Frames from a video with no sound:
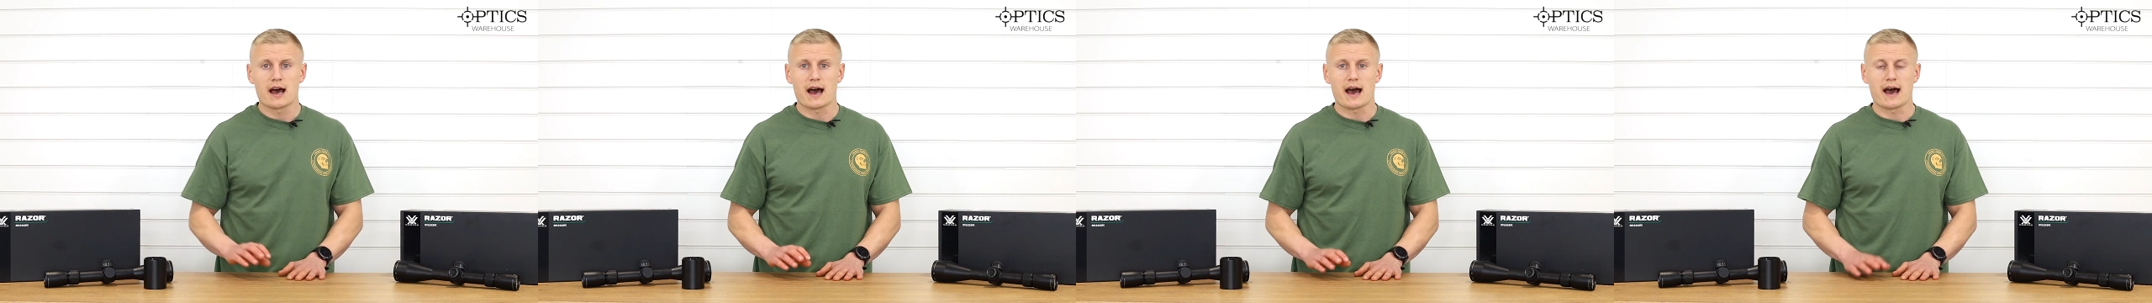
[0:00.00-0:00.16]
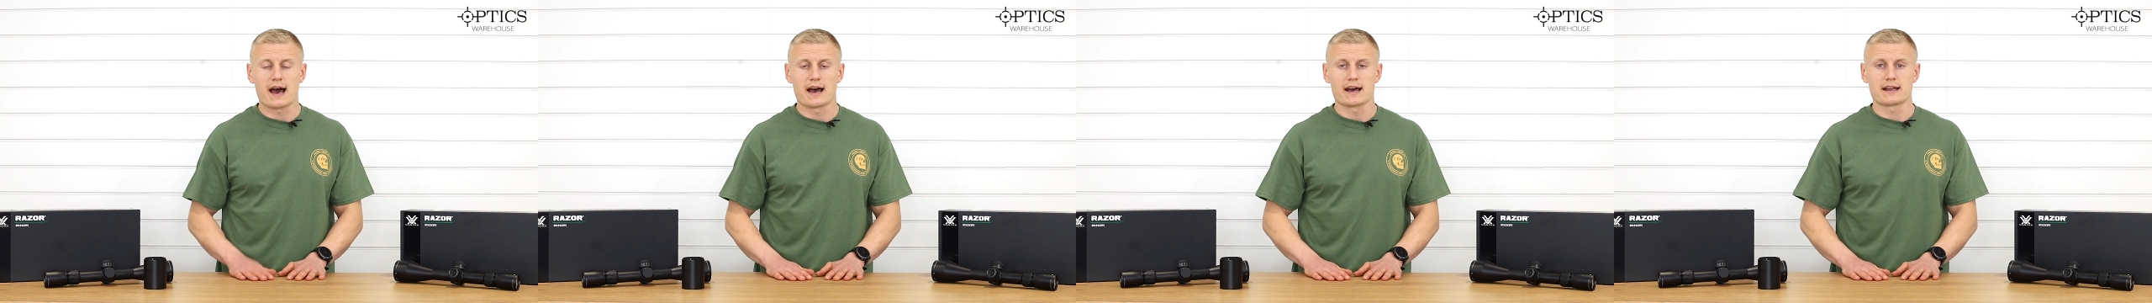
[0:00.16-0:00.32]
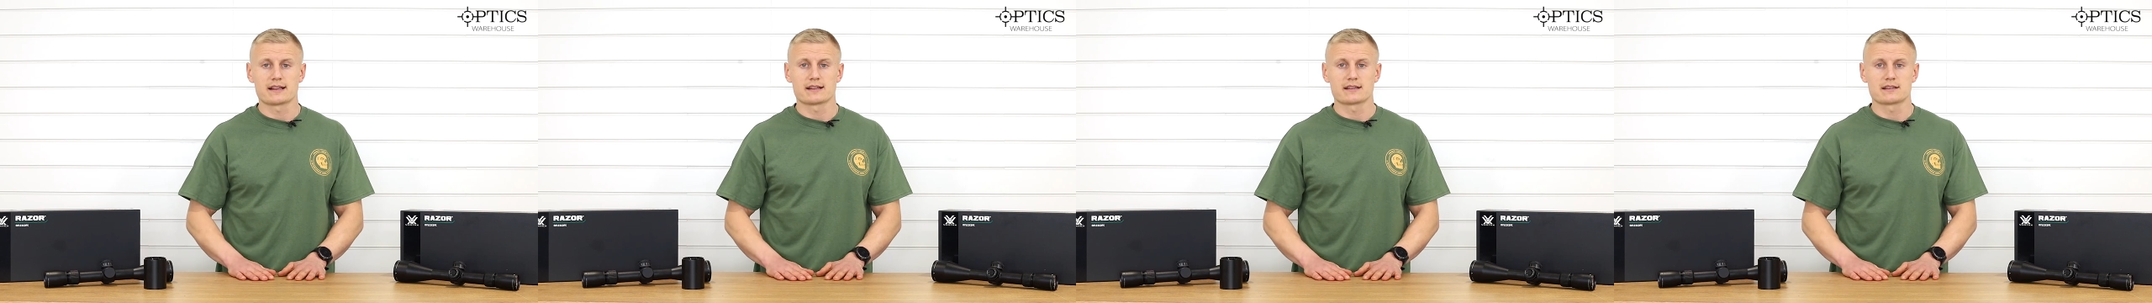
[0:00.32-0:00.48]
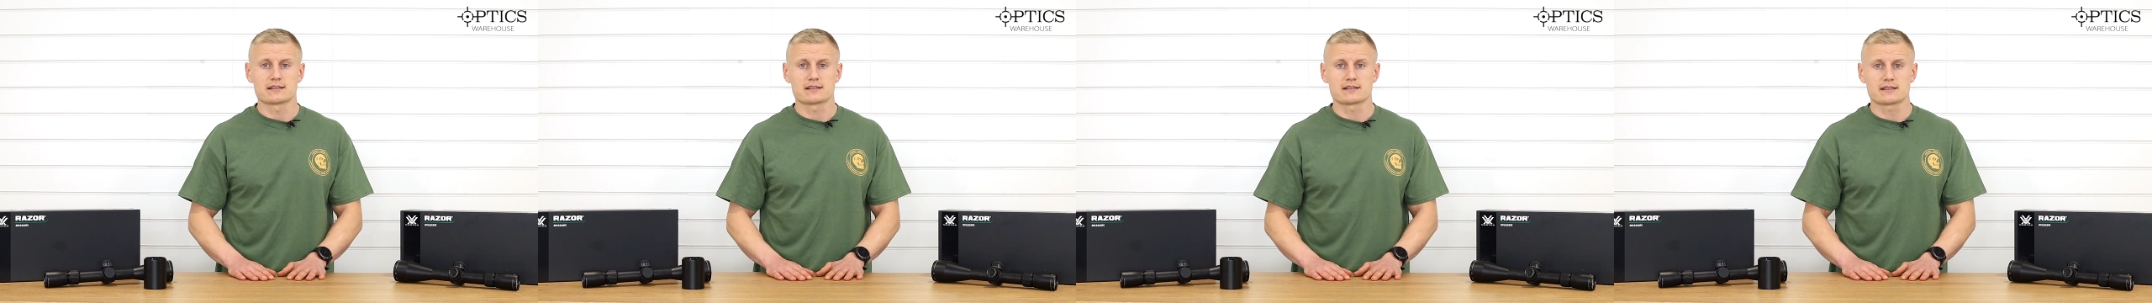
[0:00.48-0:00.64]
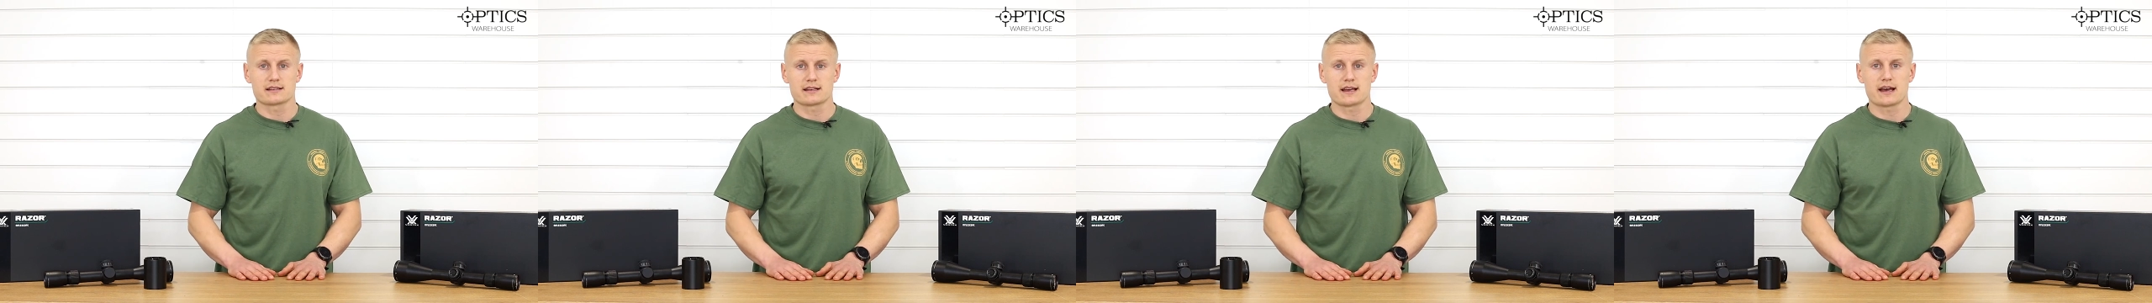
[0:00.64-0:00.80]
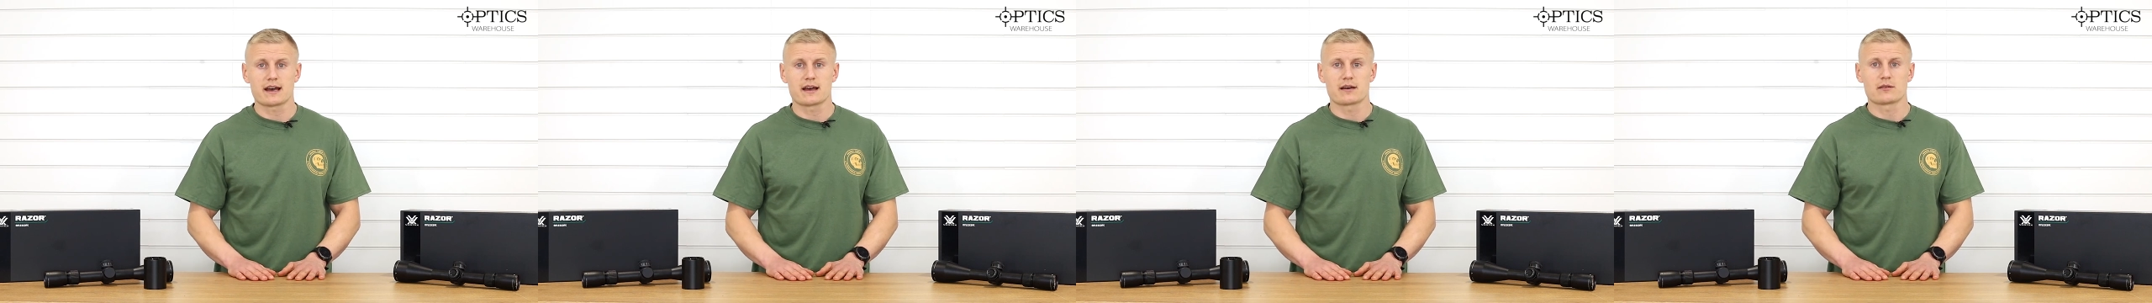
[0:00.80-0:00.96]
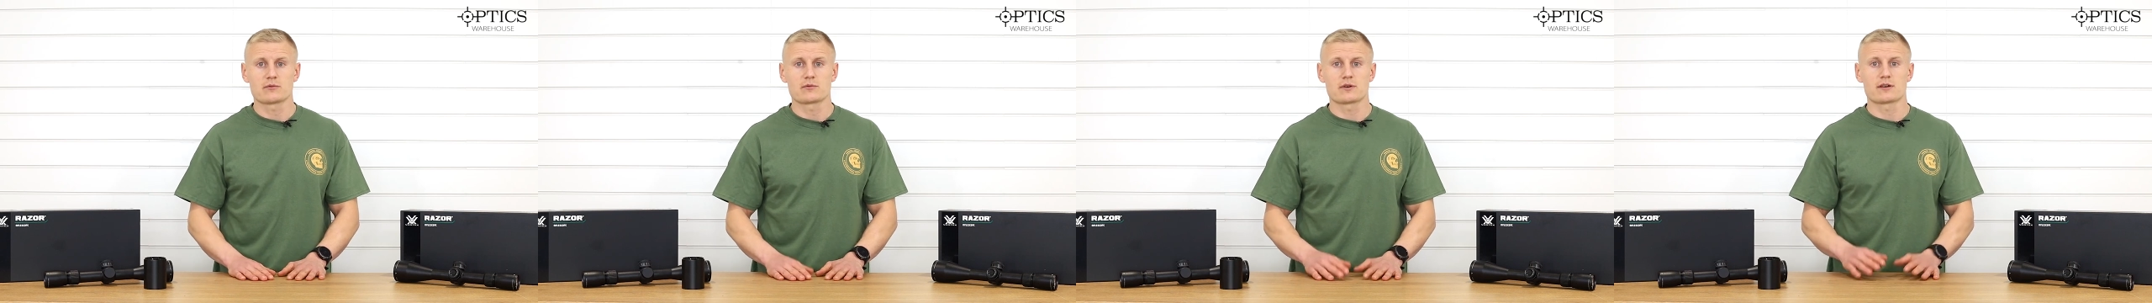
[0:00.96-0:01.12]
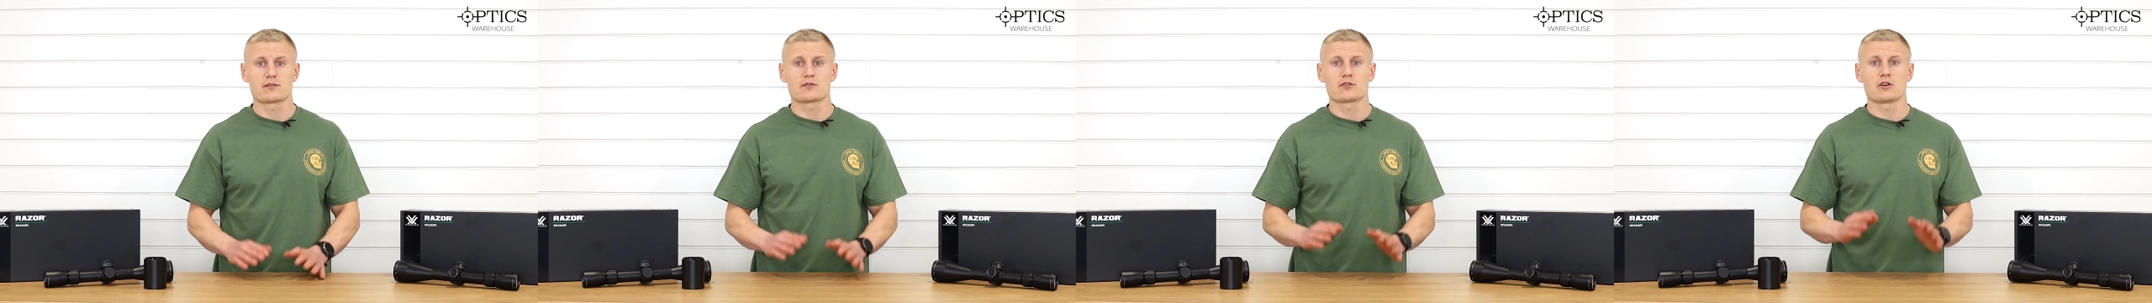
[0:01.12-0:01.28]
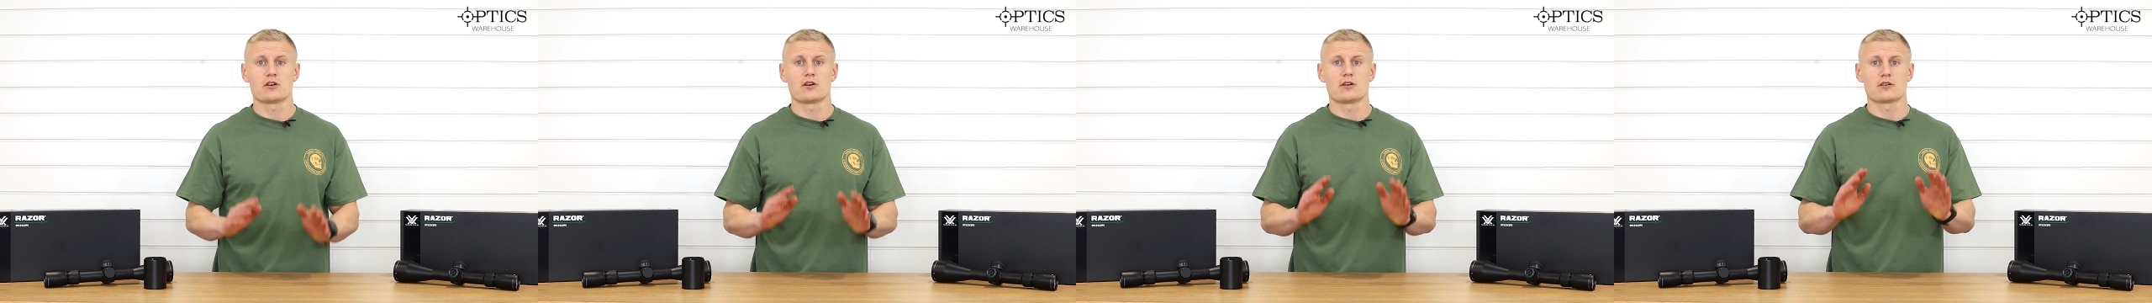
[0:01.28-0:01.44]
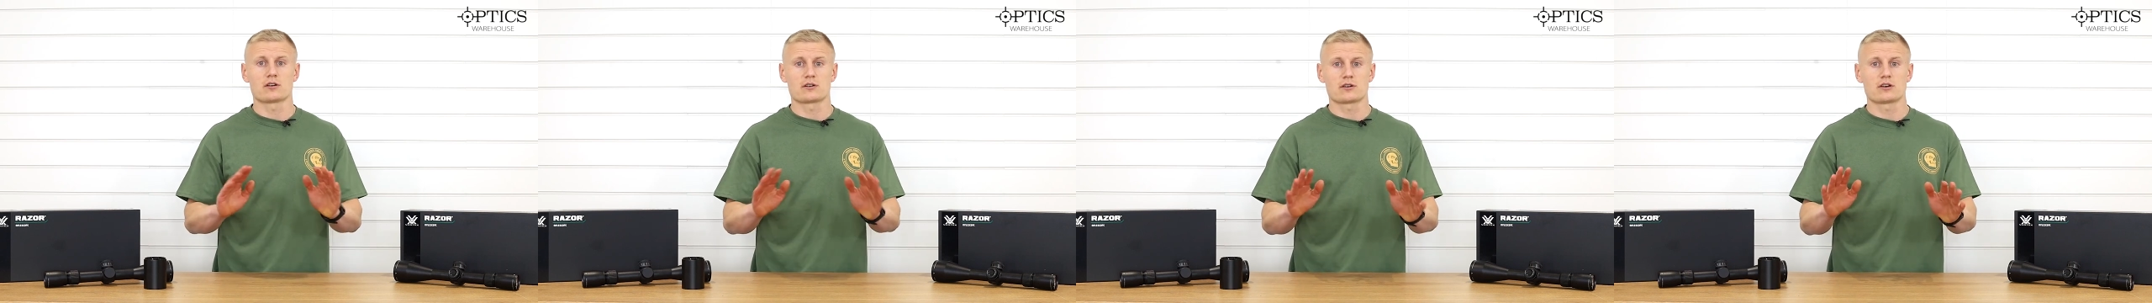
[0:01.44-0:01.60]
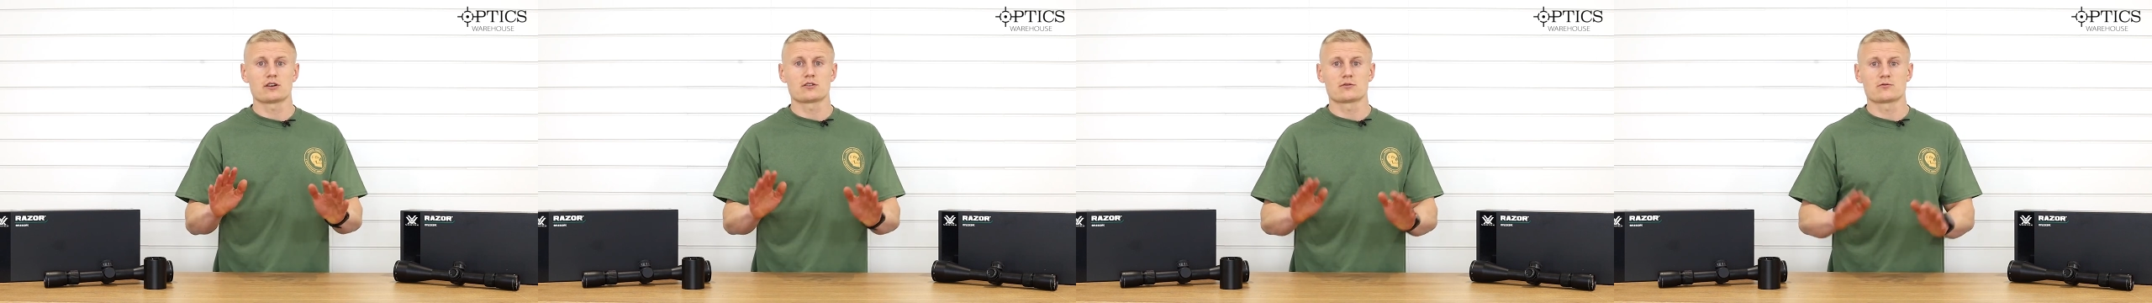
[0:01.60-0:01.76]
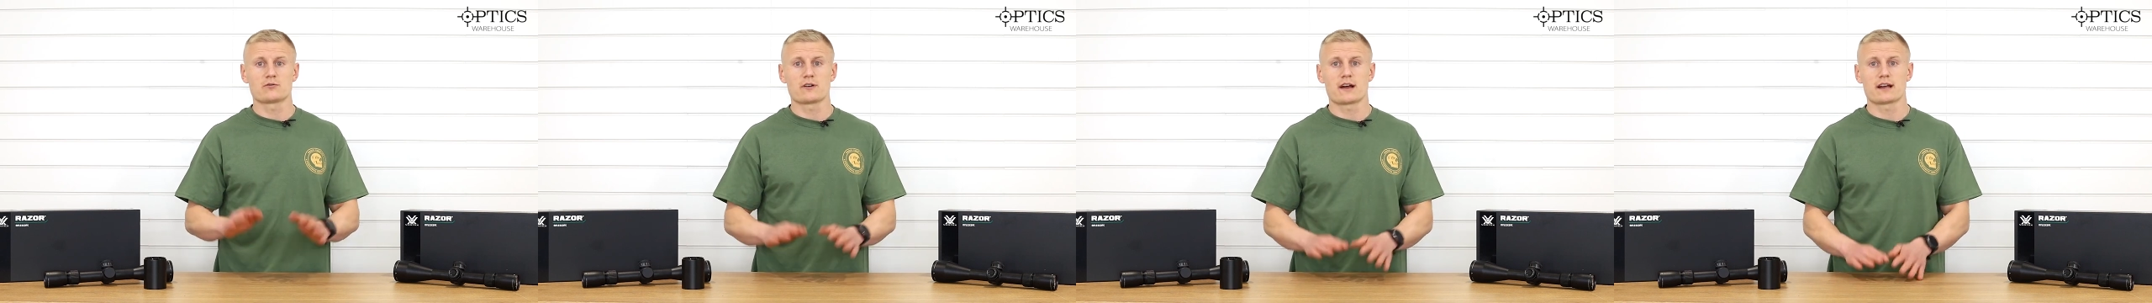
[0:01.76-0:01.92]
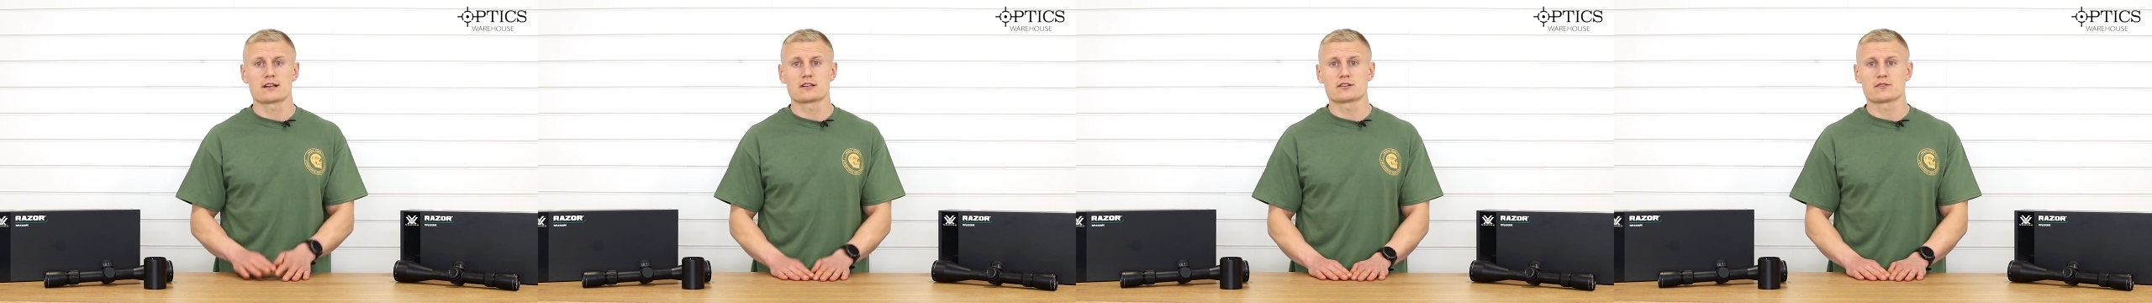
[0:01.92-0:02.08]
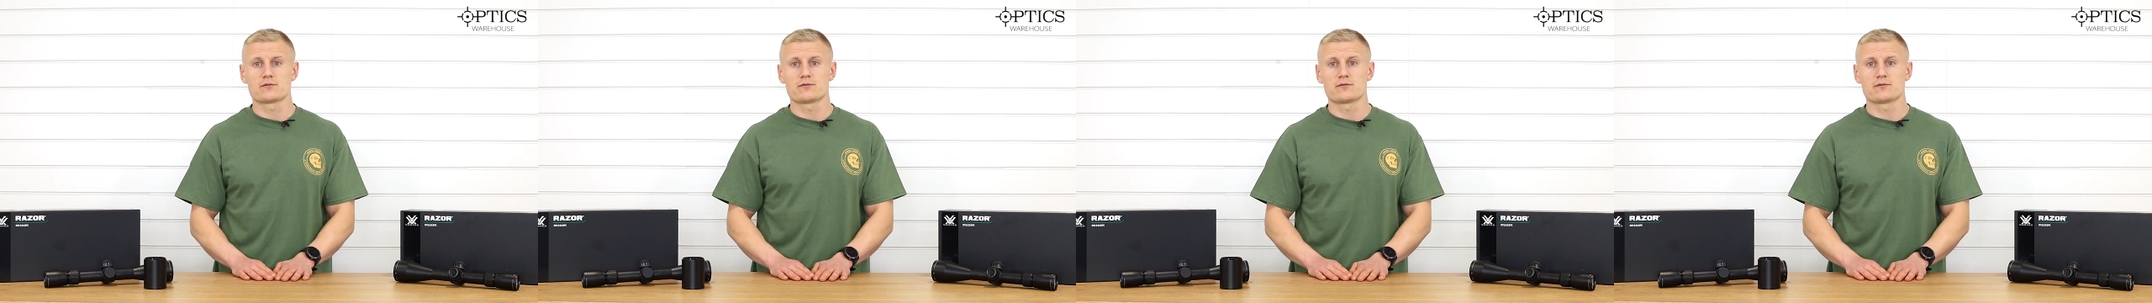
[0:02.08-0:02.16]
And yeah, we've got a good range